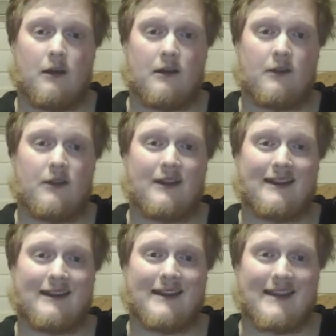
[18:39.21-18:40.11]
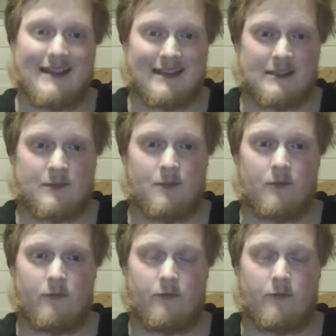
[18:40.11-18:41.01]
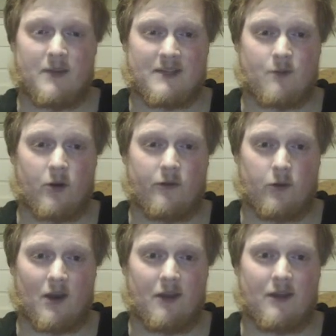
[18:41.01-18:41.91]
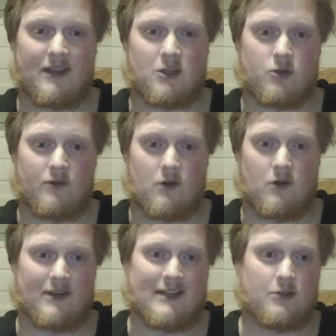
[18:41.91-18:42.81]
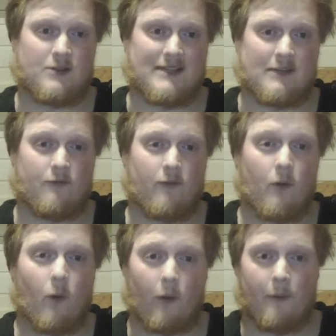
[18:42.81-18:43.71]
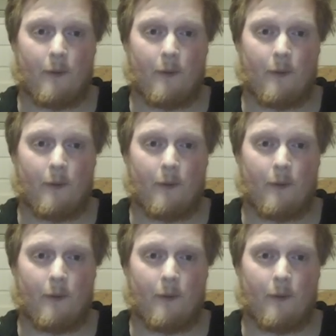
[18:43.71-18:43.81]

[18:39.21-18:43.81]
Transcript: I think from his point of view, I think he should have gone king to d4,